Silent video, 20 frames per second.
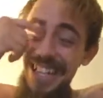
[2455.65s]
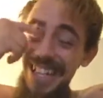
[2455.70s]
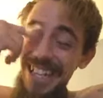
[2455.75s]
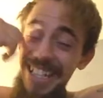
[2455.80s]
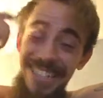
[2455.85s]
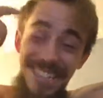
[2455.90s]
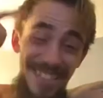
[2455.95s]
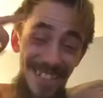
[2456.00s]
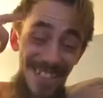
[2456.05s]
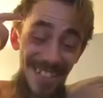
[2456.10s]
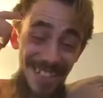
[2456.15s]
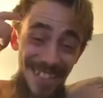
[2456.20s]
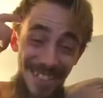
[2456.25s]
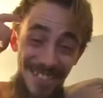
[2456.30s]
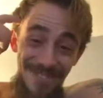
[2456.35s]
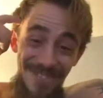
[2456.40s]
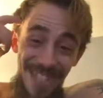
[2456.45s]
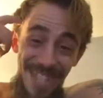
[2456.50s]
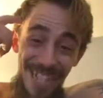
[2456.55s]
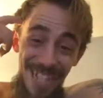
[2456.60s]
He's talking
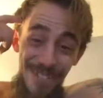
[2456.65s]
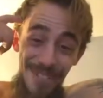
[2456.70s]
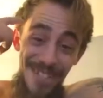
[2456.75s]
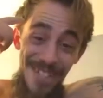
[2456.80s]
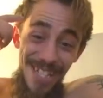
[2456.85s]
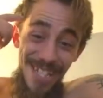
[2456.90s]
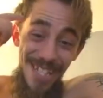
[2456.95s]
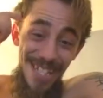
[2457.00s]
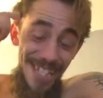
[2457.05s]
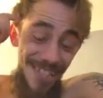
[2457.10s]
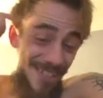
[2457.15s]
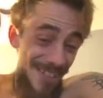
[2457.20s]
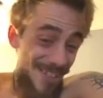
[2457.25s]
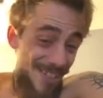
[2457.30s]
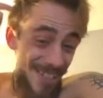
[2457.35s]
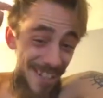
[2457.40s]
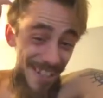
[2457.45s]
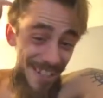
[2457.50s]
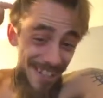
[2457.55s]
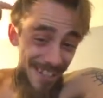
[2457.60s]
some negative shit in here.
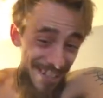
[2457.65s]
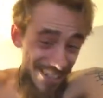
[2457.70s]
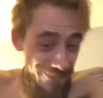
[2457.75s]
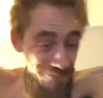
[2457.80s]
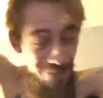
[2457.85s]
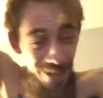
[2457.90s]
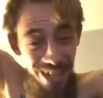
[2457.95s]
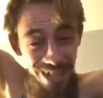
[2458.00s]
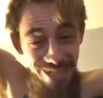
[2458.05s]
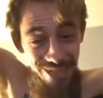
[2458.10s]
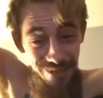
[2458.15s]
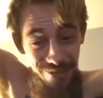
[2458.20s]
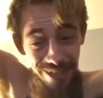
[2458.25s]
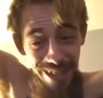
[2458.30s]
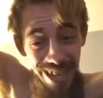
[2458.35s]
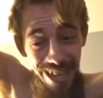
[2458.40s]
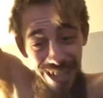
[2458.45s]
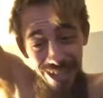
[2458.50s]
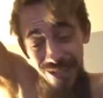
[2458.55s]
You're a positive guy.